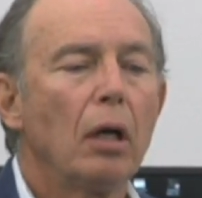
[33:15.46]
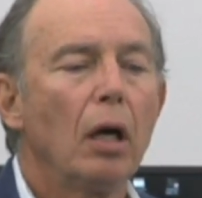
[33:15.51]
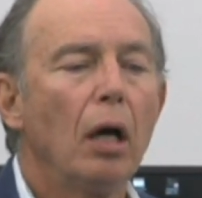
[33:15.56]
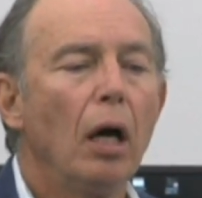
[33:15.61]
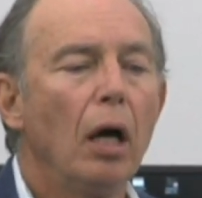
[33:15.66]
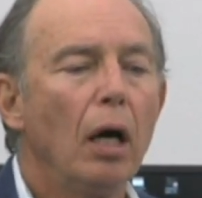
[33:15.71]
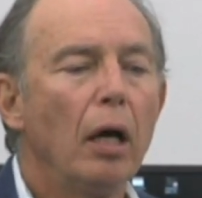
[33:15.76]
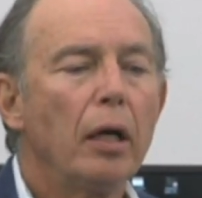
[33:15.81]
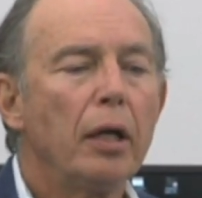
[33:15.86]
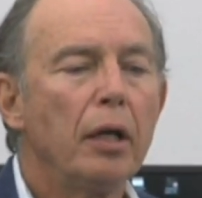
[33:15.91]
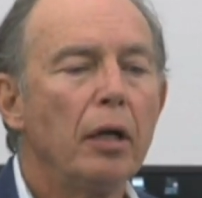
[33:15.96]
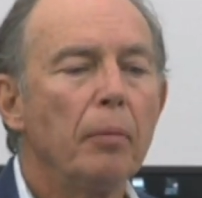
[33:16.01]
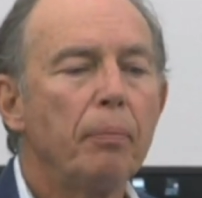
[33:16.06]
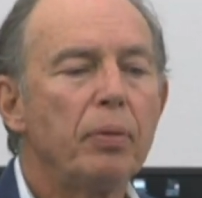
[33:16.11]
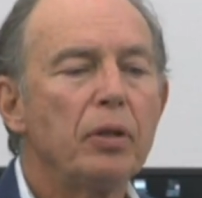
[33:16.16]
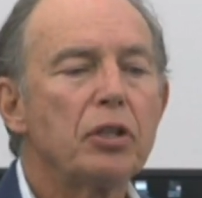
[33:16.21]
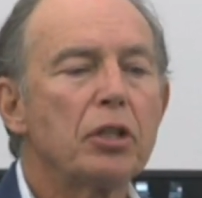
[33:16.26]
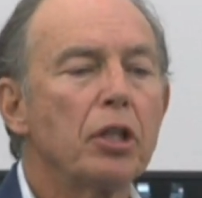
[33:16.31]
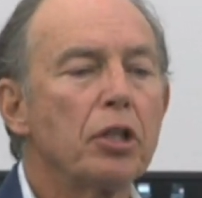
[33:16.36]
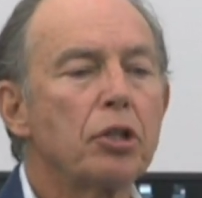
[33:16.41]
uh, in a
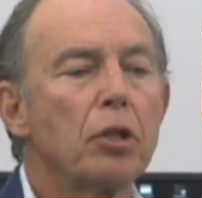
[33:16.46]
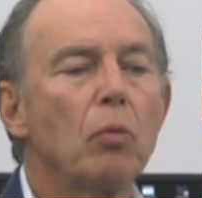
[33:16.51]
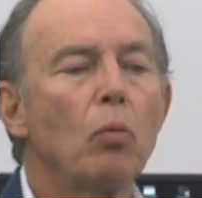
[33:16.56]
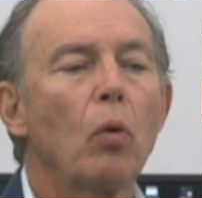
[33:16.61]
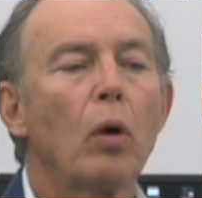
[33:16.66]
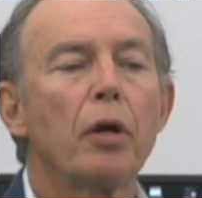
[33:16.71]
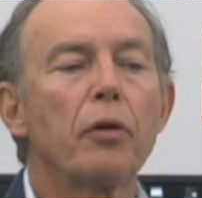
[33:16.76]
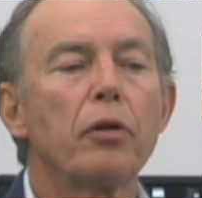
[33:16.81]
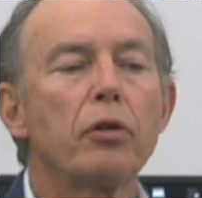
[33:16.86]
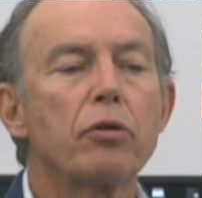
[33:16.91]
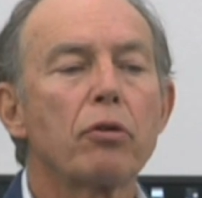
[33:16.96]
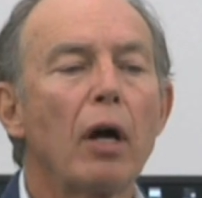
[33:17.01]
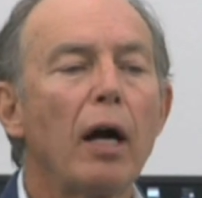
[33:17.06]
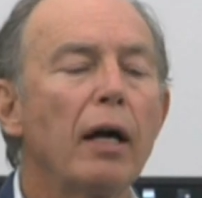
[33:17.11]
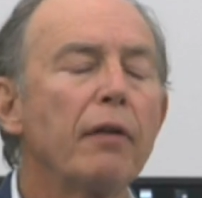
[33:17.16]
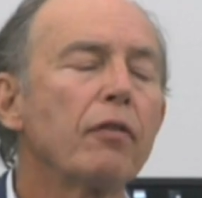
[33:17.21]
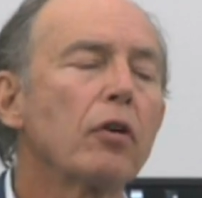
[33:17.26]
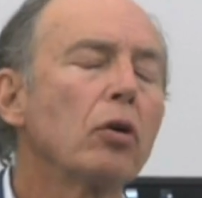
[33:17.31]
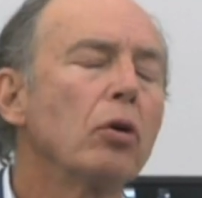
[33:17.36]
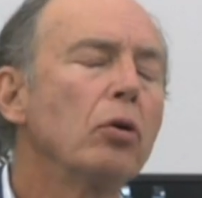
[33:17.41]
position where the
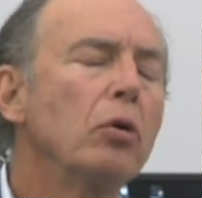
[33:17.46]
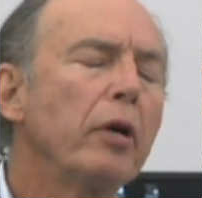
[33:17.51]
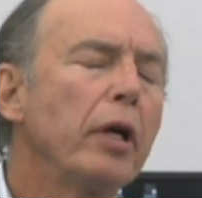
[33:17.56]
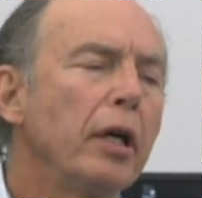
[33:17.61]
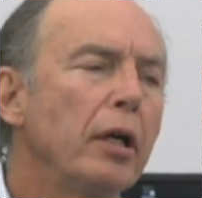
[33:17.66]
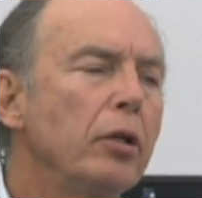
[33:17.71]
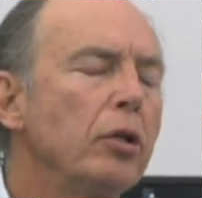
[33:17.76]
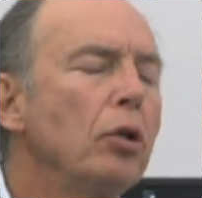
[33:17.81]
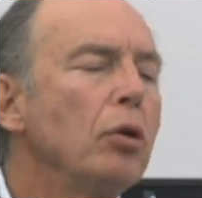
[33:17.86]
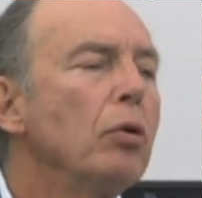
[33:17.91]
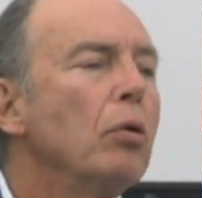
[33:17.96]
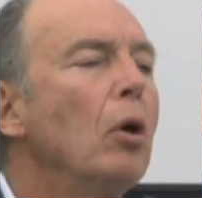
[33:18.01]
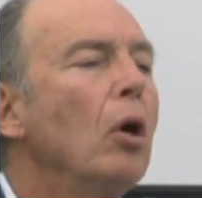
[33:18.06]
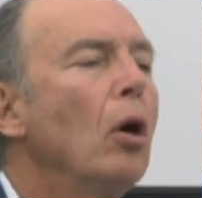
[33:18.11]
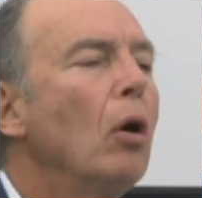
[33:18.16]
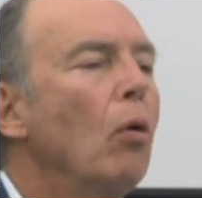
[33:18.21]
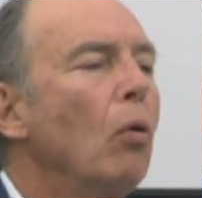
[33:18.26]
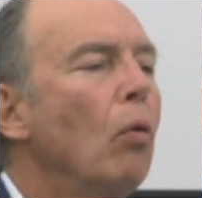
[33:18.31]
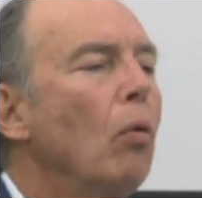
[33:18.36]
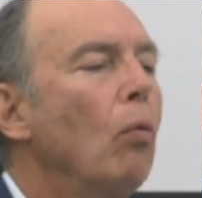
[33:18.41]
driver who hit you
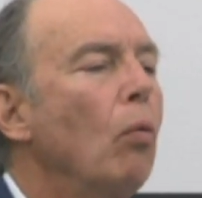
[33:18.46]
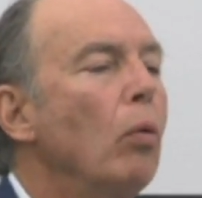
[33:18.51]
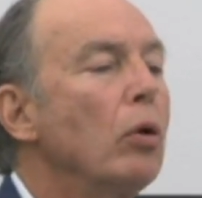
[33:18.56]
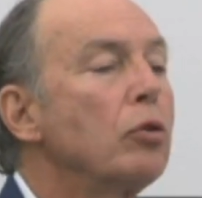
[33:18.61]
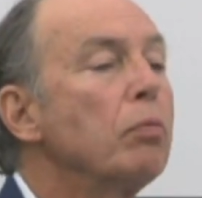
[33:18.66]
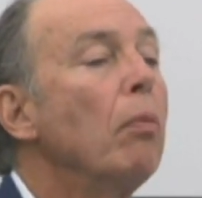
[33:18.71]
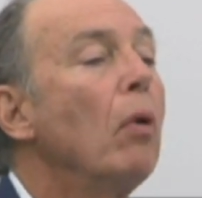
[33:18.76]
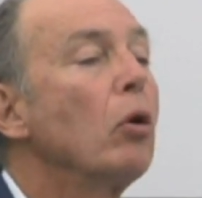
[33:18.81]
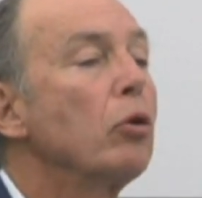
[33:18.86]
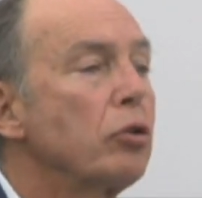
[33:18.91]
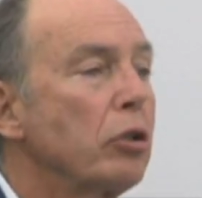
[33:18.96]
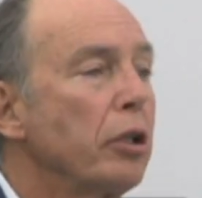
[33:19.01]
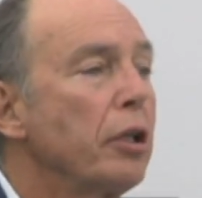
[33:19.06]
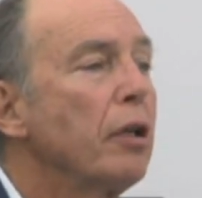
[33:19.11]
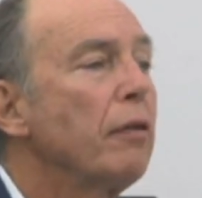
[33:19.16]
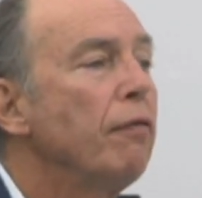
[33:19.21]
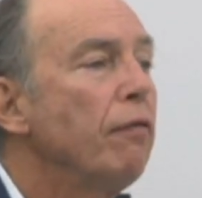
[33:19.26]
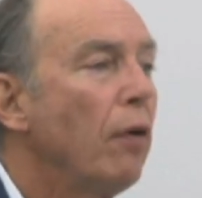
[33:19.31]
was mostly at